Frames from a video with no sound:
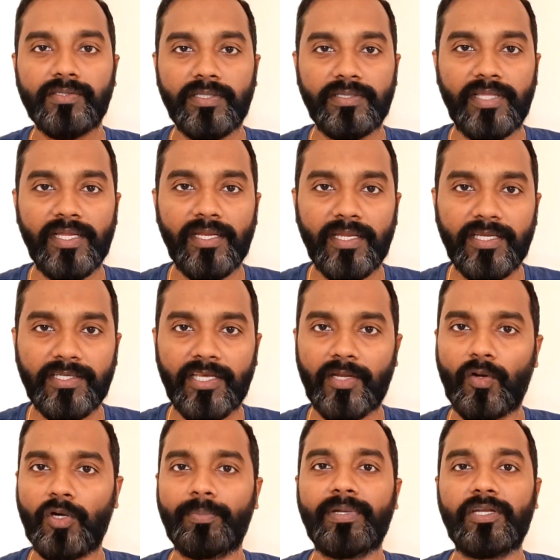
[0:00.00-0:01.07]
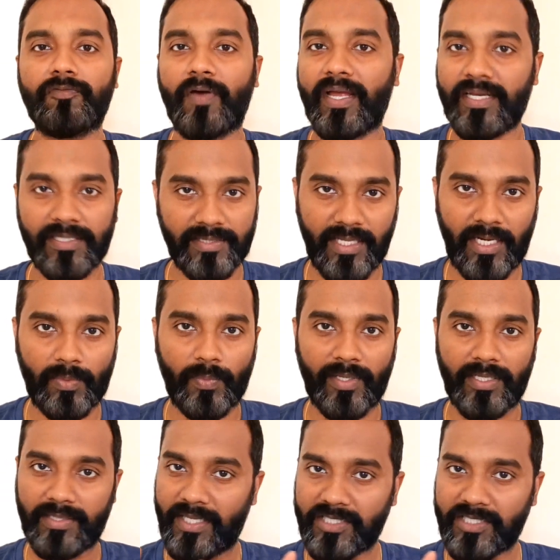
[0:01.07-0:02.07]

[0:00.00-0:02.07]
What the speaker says: then it cannot be defined in that way.